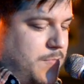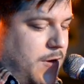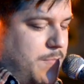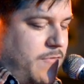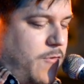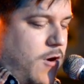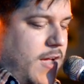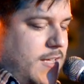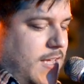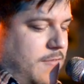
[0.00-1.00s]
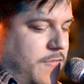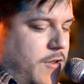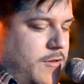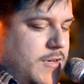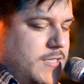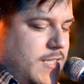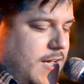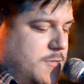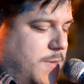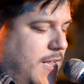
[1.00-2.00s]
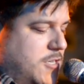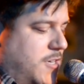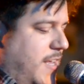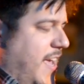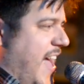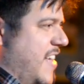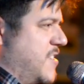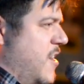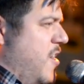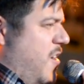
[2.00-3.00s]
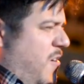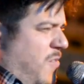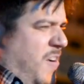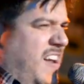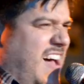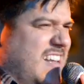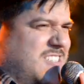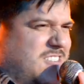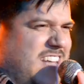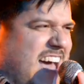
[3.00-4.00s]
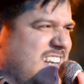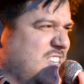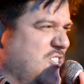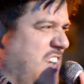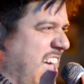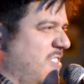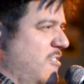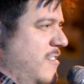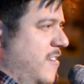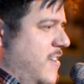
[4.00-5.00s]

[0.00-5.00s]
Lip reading: but before I could get further into the explanation, he asked, "Why not? Is your dad in jail?"